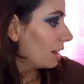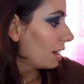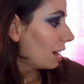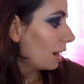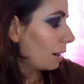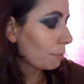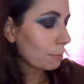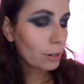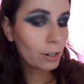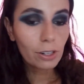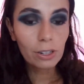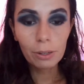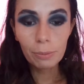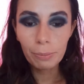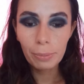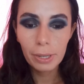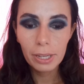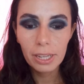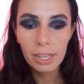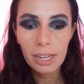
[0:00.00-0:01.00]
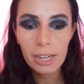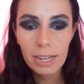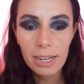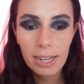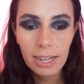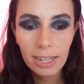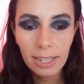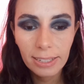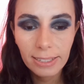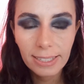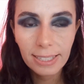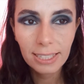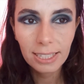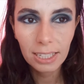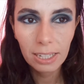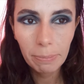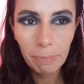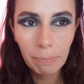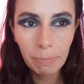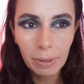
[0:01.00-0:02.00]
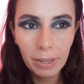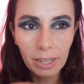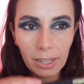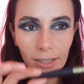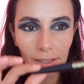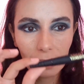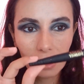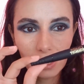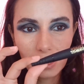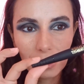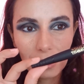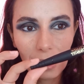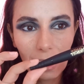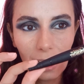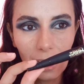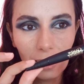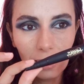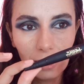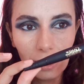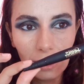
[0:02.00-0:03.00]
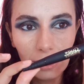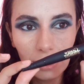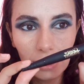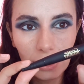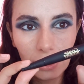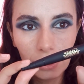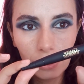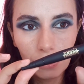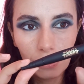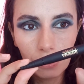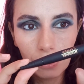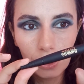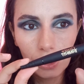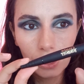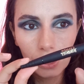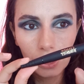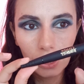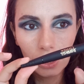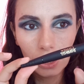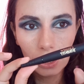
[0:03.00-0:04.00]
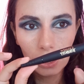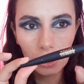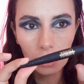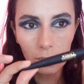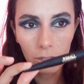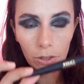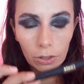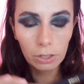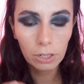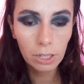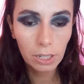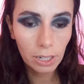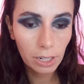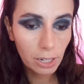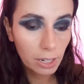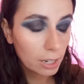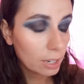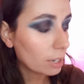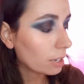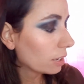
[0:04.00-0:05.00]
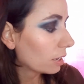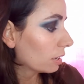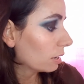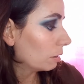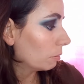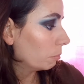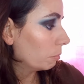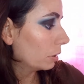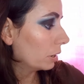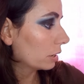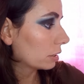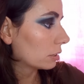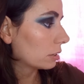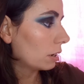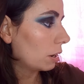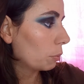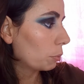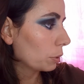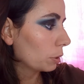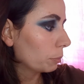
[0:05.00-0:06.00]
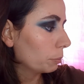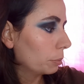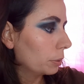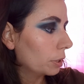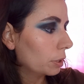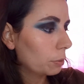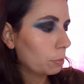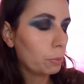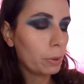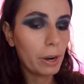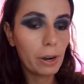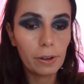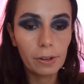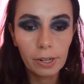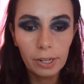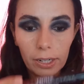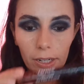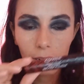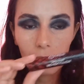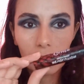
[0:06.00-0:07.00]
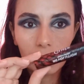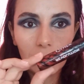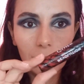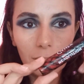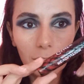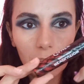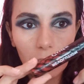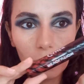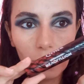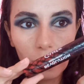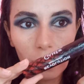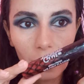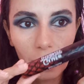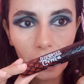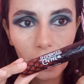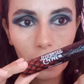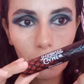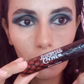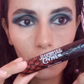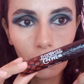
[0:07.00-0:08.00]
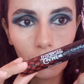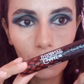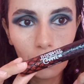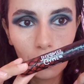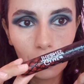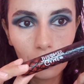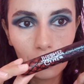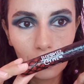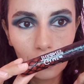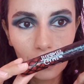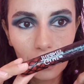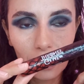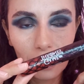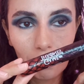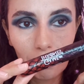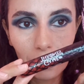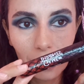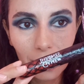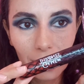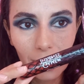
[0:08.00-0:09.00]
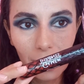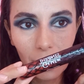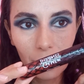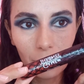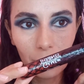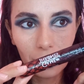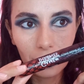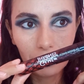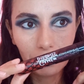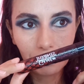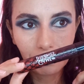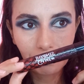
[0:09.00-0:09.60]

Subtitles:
I'm gonna be skipping this eyeliner for today's look, but I will be wearing the Game of Thrones mascara